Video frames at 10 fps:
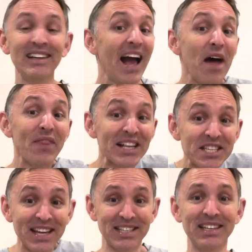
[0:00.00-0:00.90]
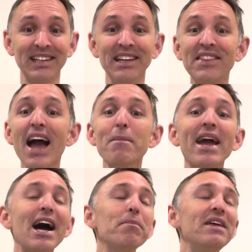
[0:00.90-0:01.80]
And that's it. They make
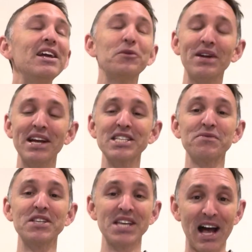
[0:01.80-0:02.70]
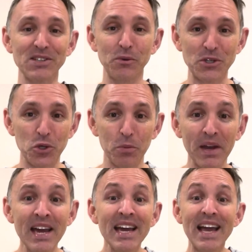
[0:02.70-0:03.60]
up the ingredients for Townsville Soup.
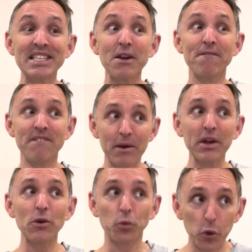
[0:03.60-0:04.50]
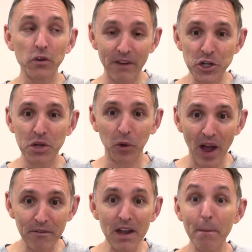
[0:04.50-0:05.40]
It's very root vegetable
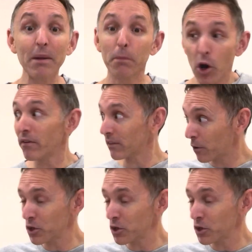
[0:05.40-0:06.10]
heavy, but perfect for a